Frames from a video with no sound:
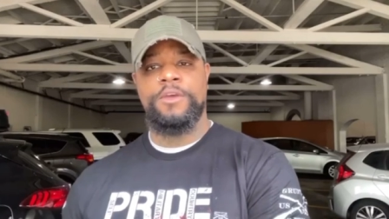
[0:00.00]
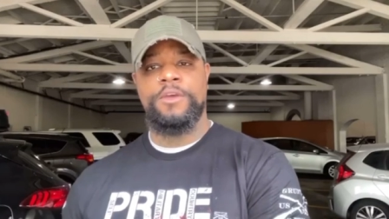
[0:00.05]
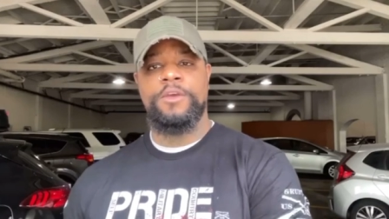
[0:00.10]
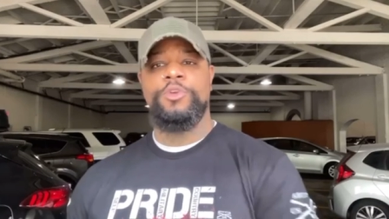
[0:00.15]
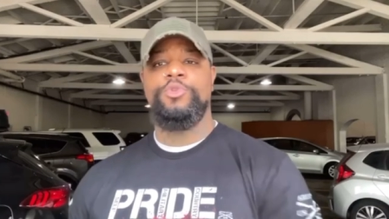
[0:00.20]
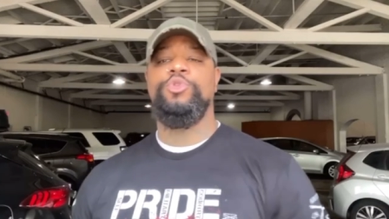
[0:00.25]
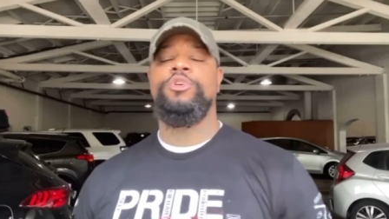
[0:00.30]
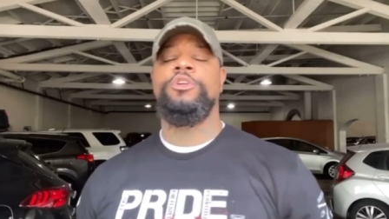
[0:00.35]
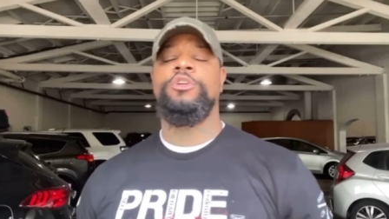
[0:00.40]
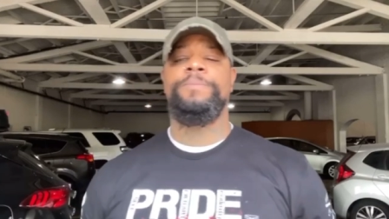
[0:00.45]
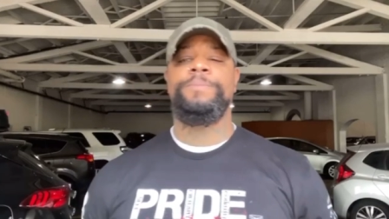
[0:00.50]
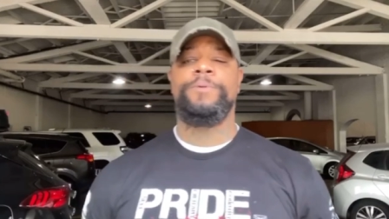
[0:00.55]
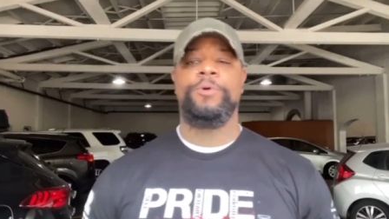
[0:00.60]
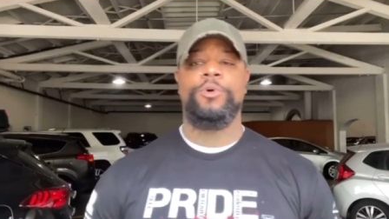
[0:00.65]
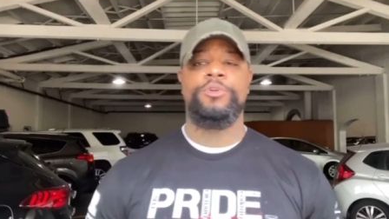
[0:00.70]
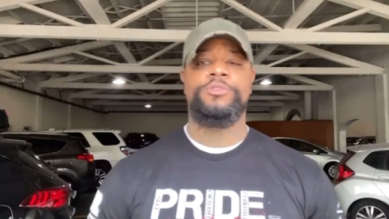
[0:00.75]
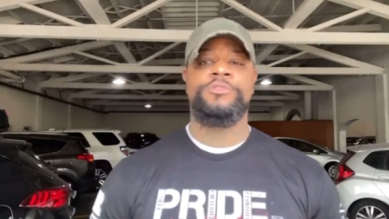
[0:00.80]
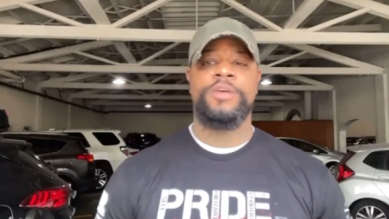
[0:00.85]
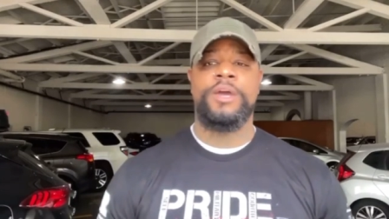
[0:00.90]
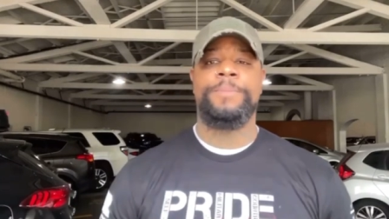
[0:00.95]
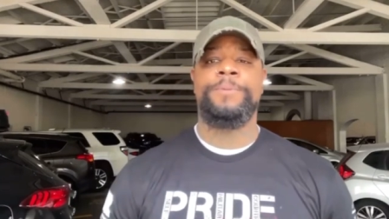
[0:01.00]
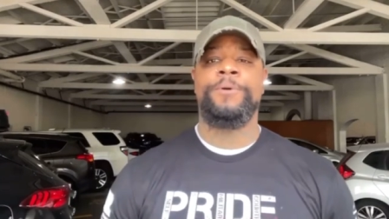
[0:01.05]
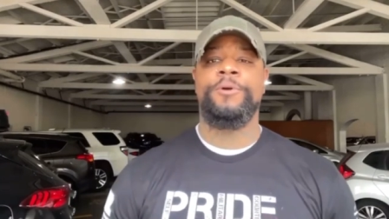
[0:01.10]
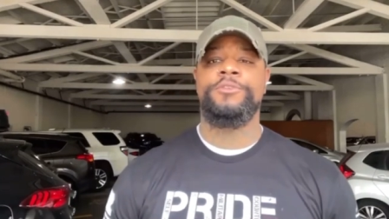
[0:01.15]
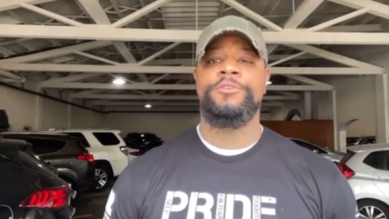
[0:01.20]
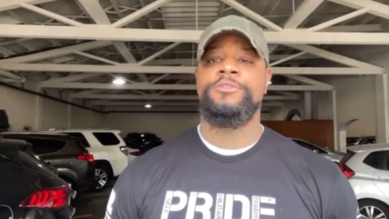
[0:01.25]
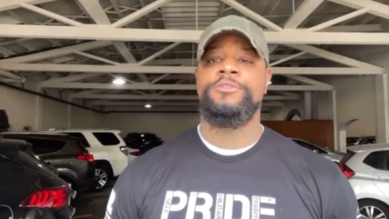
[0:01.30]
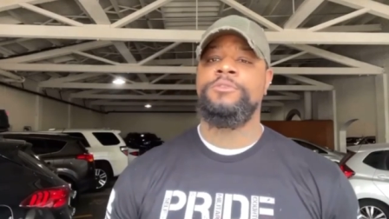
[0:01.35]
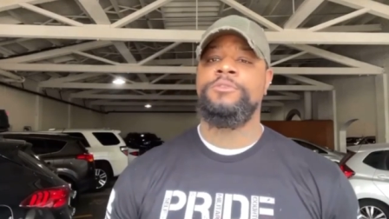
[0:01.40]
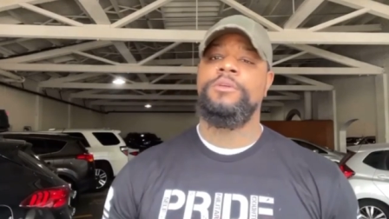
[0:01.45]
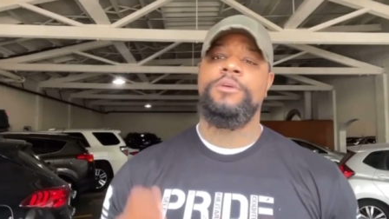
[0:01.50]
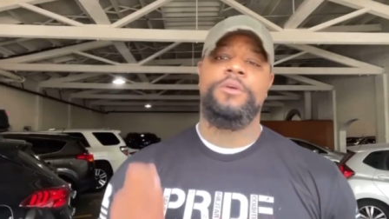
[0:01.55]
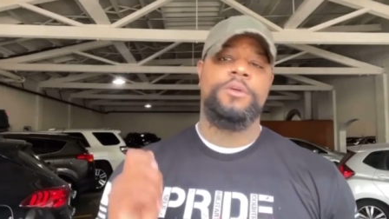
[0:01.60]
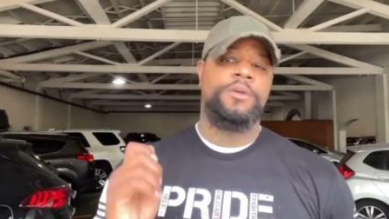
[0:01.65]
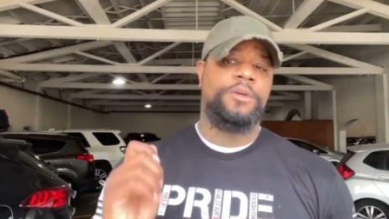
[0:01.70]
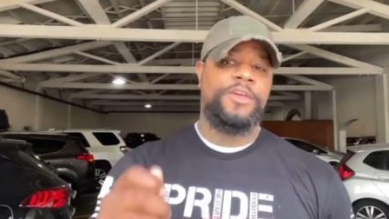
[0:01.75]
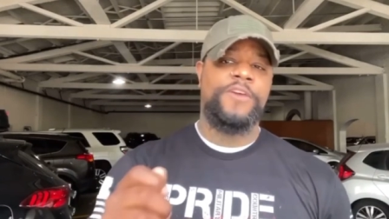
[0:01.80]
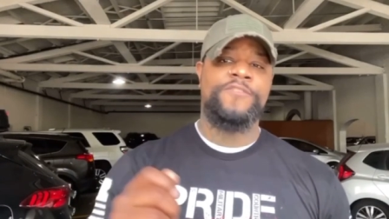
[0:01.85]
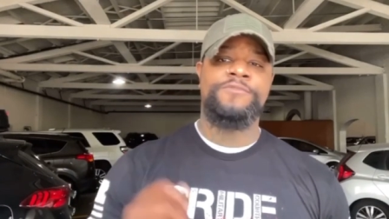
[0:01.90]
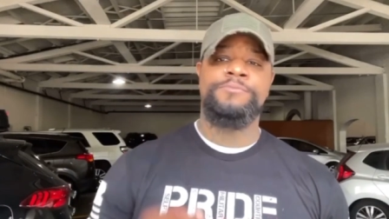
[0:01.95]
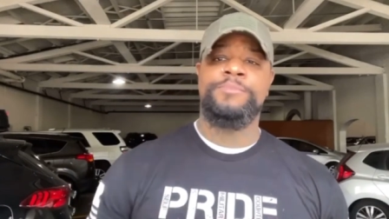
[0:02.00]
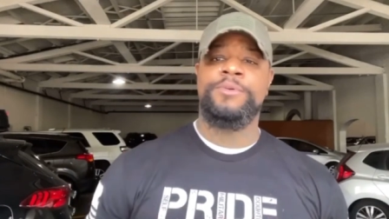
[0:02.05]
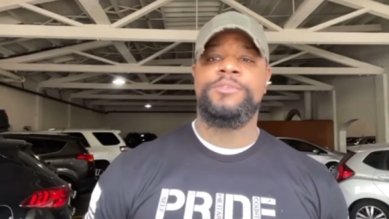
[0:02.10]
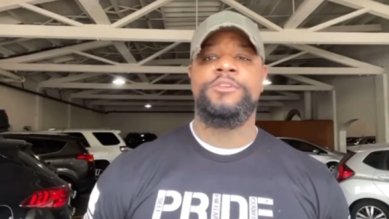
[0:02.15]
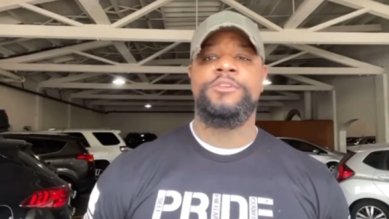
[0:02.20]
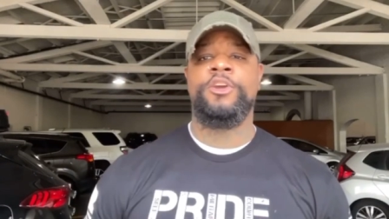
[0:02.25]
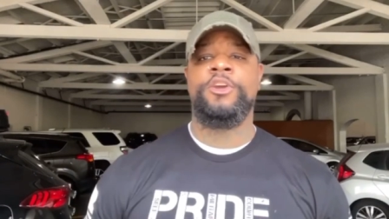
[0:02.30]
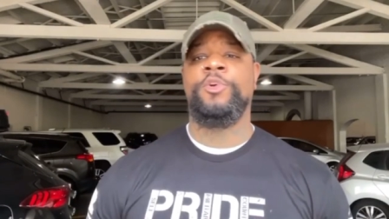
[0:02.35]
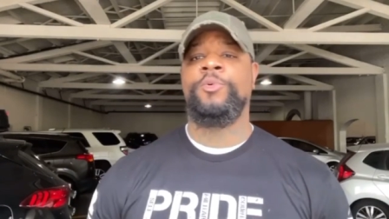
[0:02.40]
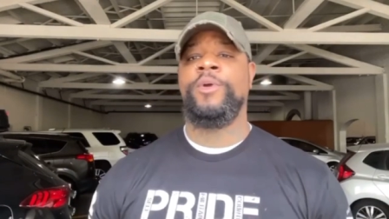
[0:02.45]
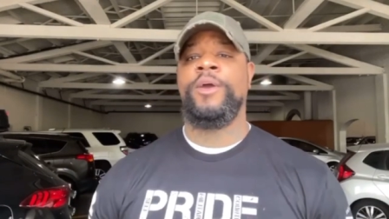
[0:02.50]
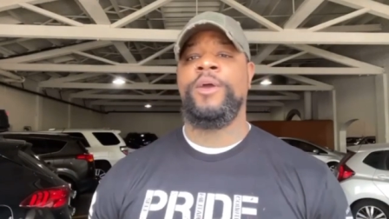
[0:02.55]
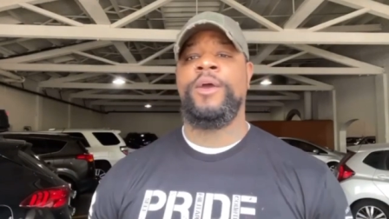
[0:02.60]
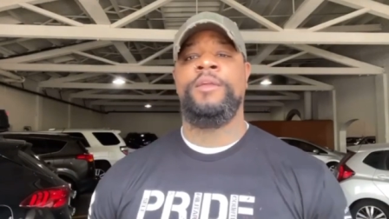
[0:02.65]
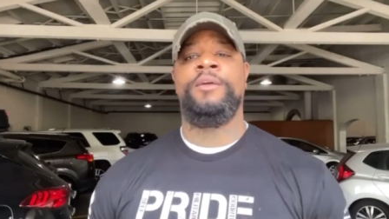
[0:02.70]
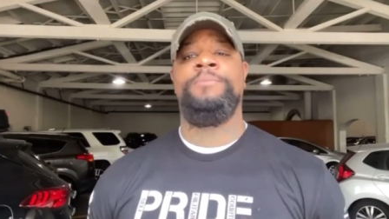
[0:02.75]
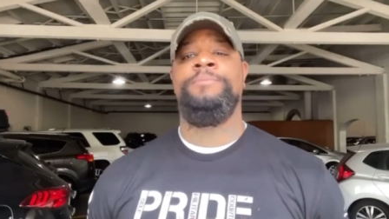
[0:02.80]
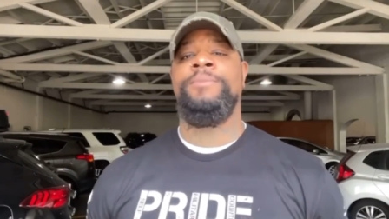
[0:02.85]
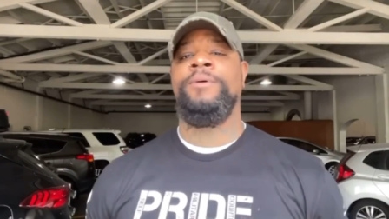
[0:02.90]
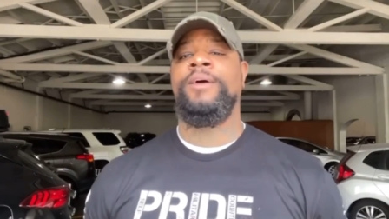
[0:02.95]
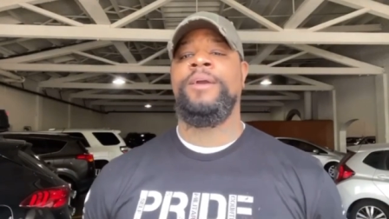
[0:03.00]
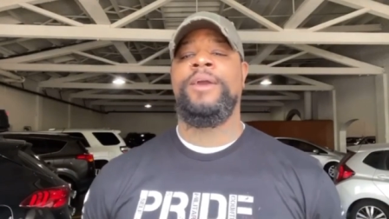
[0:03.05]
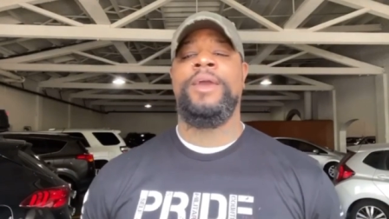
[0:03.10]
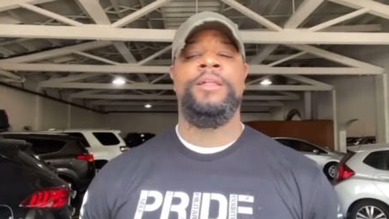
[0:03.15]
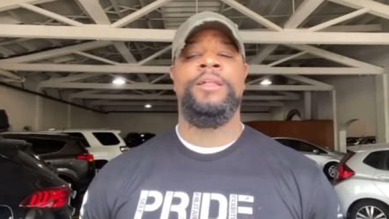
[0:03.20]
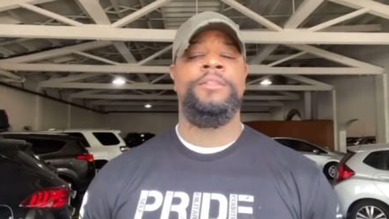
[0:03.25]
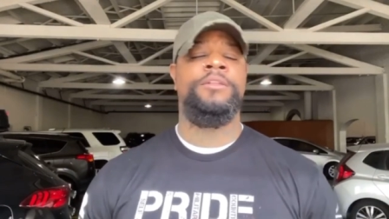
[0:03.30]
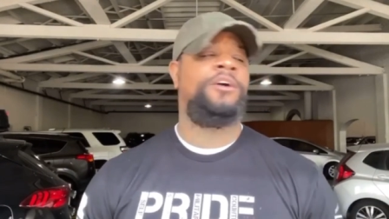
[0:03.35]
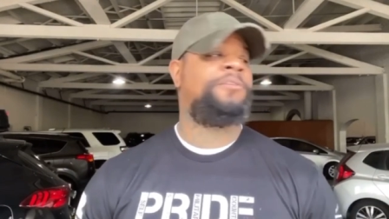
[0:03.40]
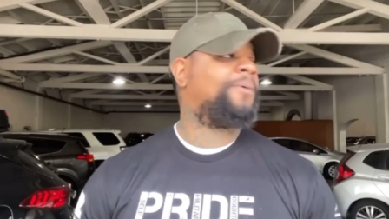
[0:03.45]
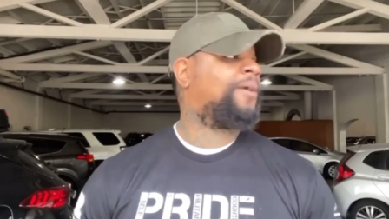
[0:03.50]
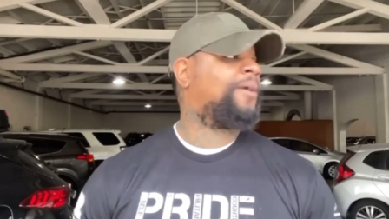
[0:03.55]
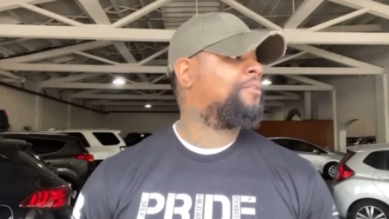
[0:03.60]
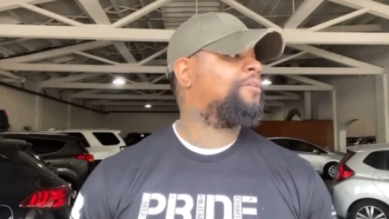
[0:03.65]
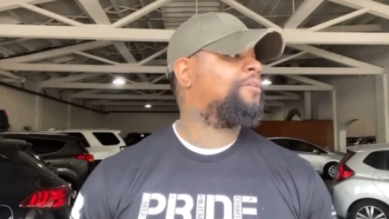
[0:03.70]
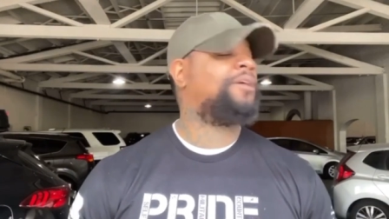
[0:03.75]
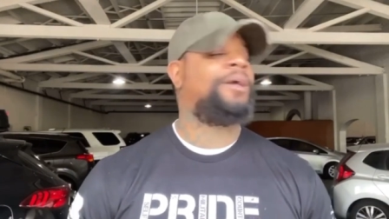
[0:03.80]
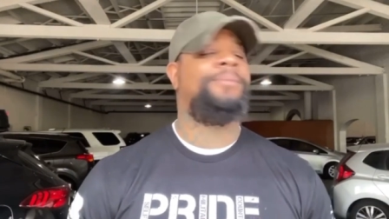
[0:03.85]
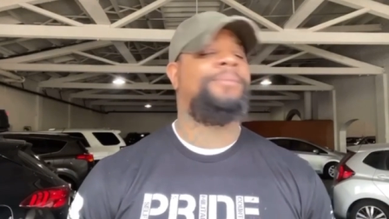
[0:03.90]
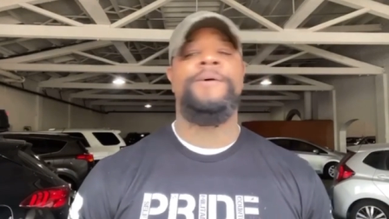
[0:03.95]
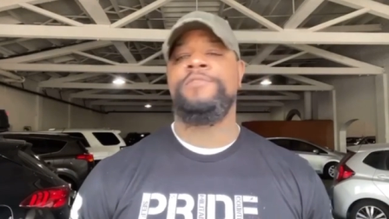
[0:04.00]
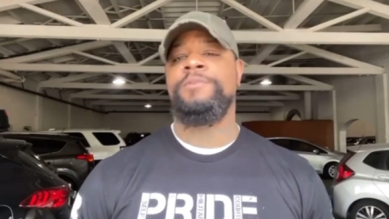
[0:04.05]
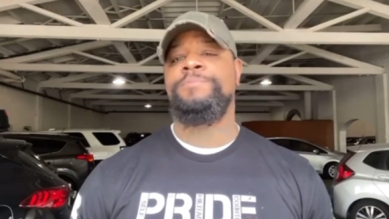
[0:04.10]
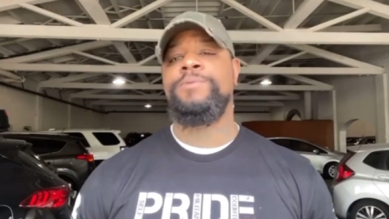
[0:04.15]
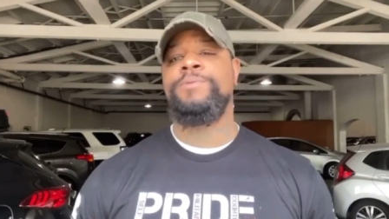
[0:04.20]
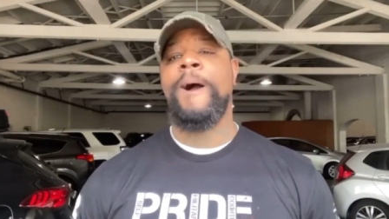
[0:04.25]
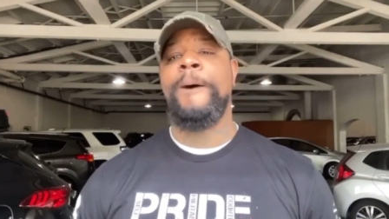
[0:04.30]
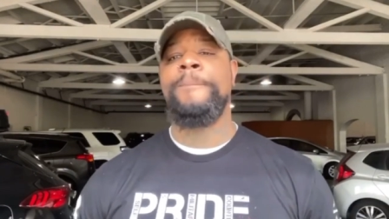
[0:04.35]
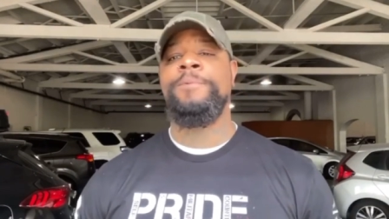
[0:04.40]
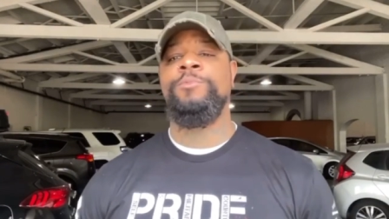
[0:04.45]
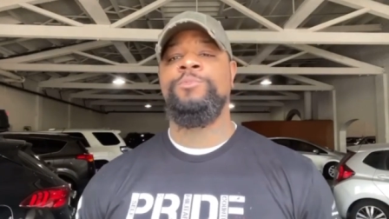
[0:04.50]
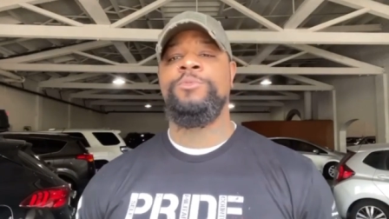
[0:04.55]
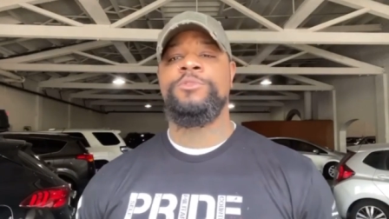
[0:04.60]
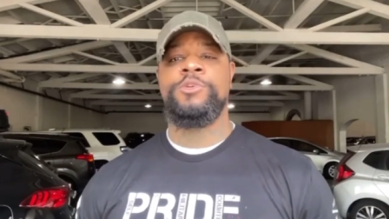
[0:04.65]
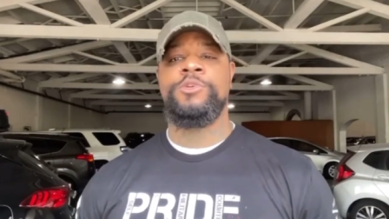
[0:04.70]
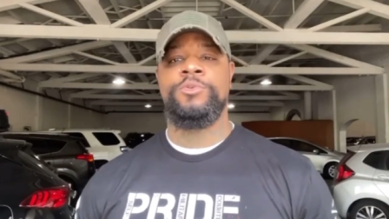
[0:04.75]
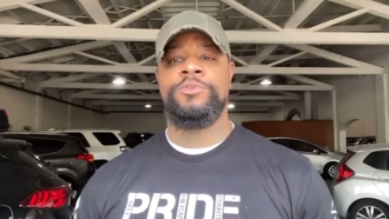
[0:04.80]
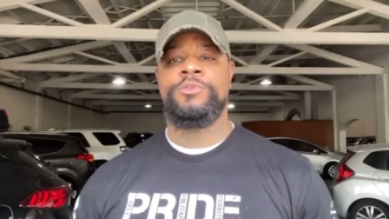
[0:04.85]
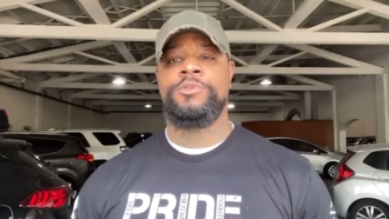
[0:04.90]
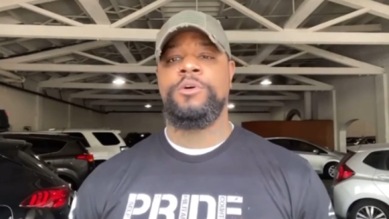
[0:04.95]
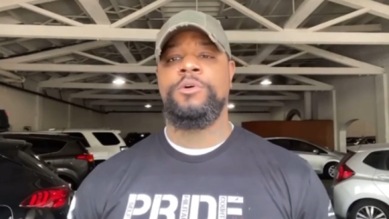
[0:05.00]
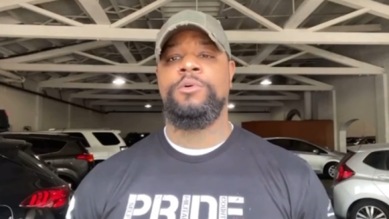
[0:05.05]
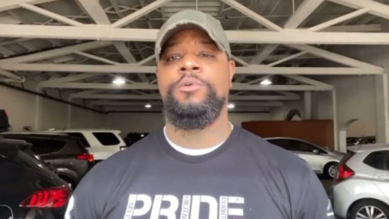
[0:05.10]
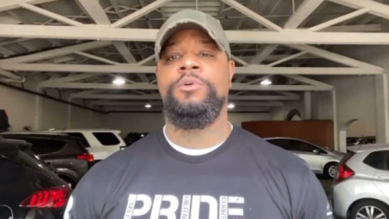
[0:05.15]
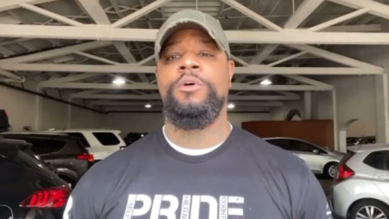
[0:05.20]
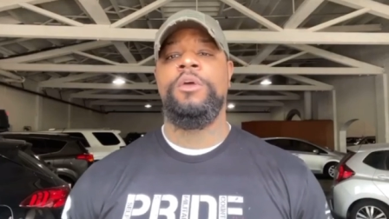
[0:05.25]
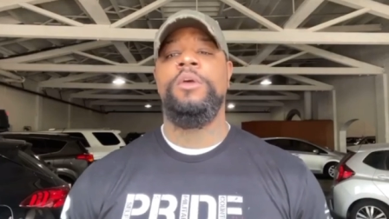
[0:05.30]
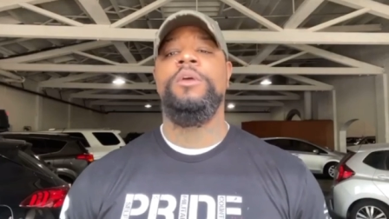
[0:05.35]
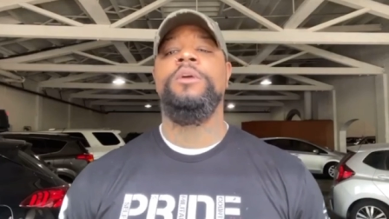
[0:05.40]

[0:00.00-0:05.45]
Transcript: you can approach that person give them a cigarette and be like, hey, look, man, look, I'm having a problem with so and so.